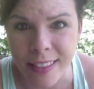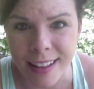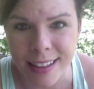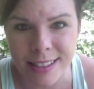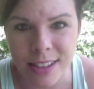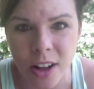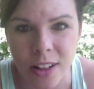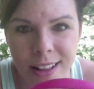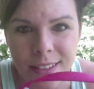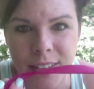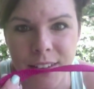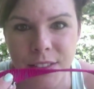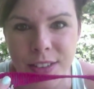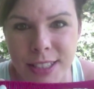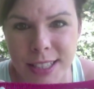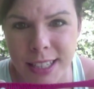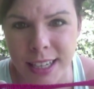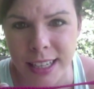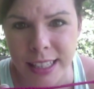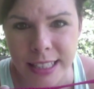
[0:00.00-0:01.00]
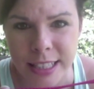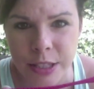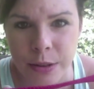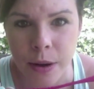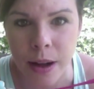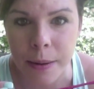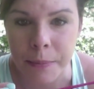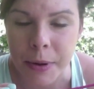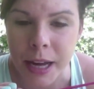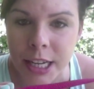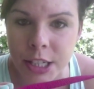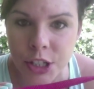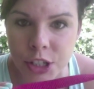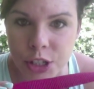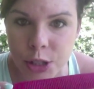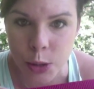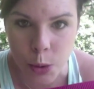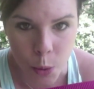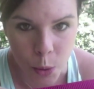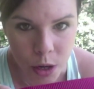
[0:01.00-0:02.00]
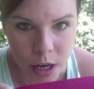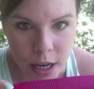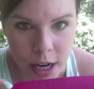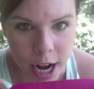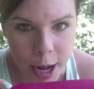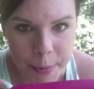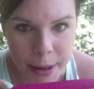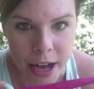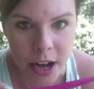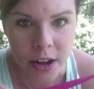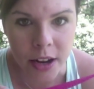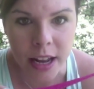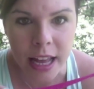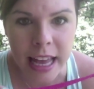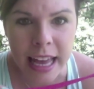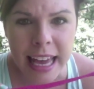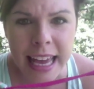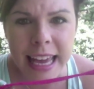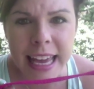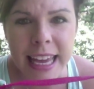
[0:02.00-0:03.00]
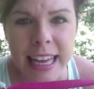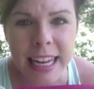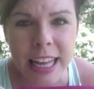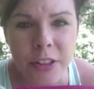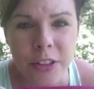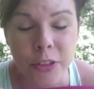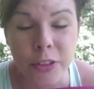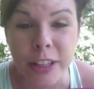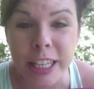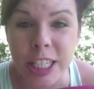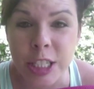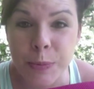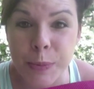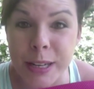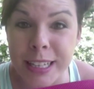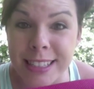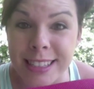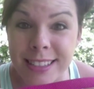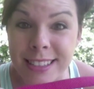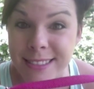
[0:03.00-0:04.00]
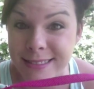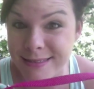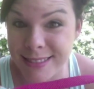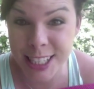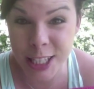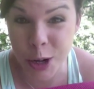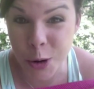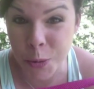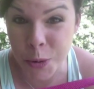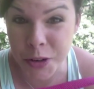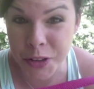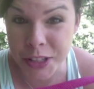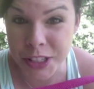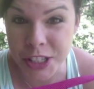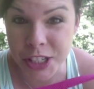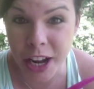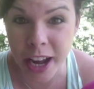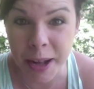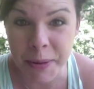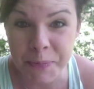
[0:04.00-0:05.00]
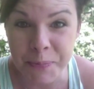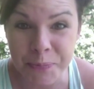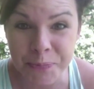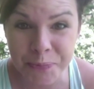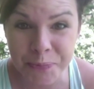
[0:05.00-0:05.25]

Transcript: That's all I've ever done, so I'm not sure about any other leash, but it's, you know, worth a shot.